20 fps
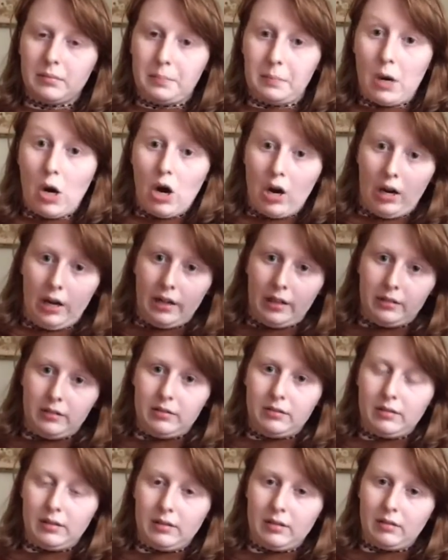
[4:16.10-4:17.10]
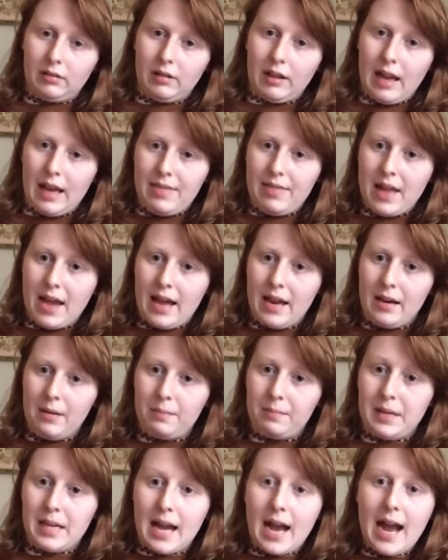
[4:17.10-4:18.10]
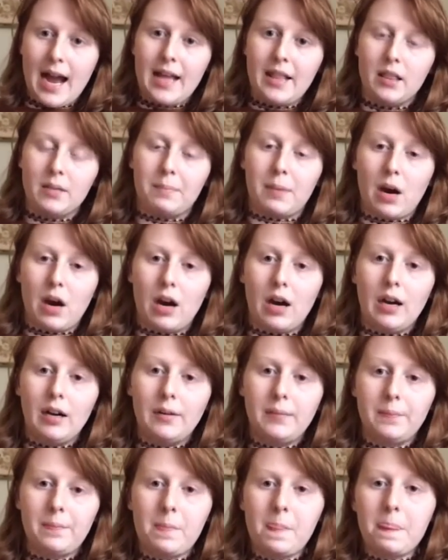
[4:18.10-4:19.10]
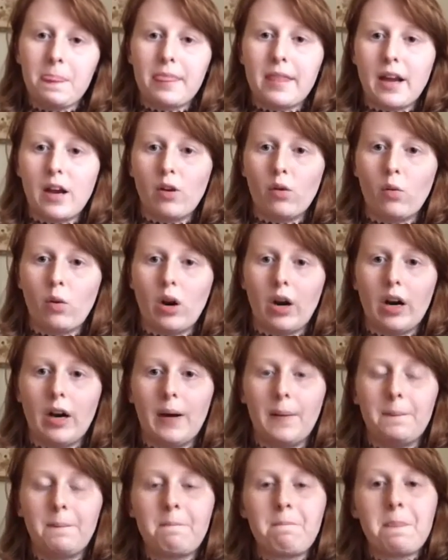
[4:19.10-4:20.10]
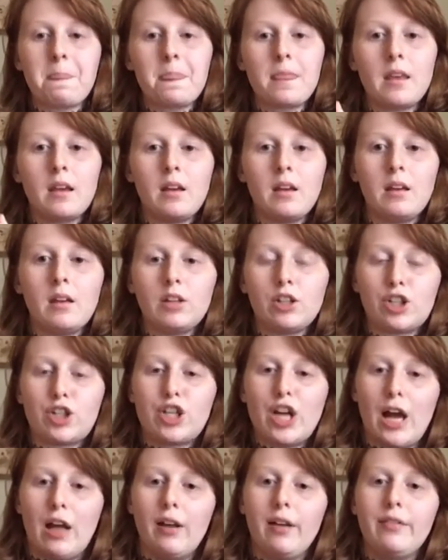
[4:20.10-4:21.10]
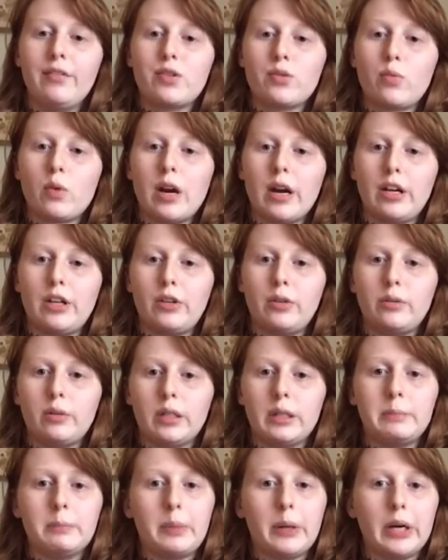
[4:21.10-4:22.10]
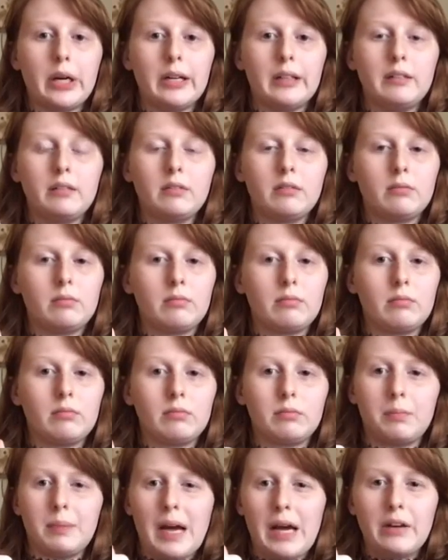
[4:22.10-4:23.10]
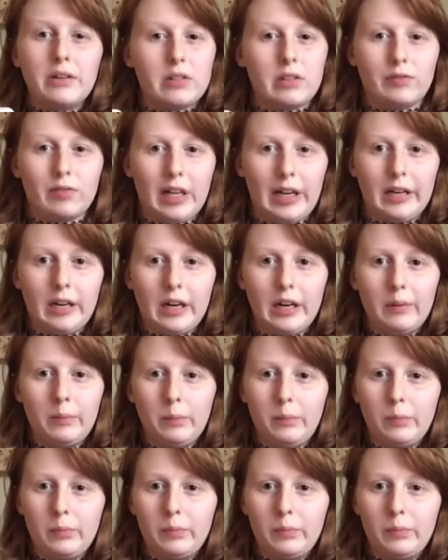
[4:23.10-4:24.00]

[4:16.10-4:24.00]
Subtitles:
bar, and then behind the bar there were shelves where you would put bottles of liquor,